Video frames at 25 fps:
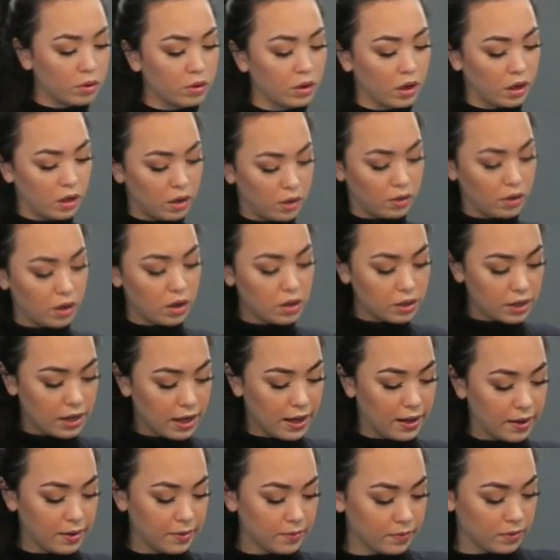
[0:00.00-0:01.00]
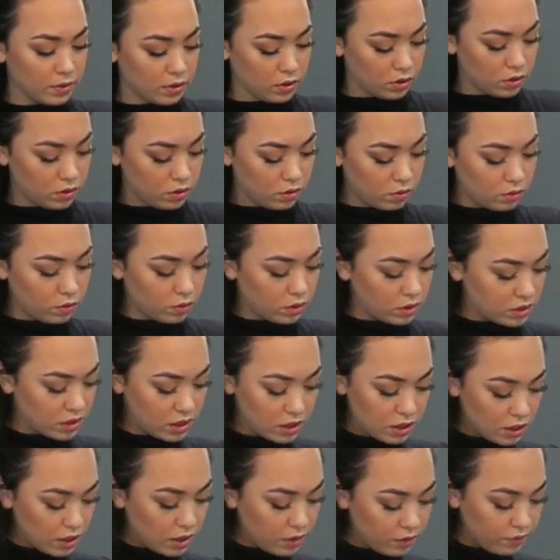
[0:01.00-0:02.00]
Wilko, okay. Cool, because I
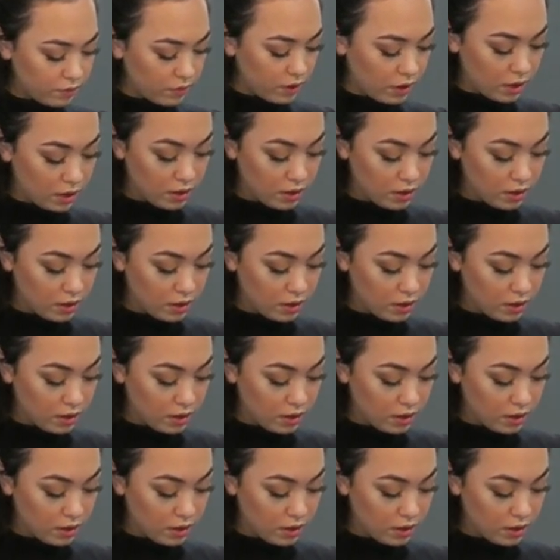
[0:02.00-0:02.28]
love...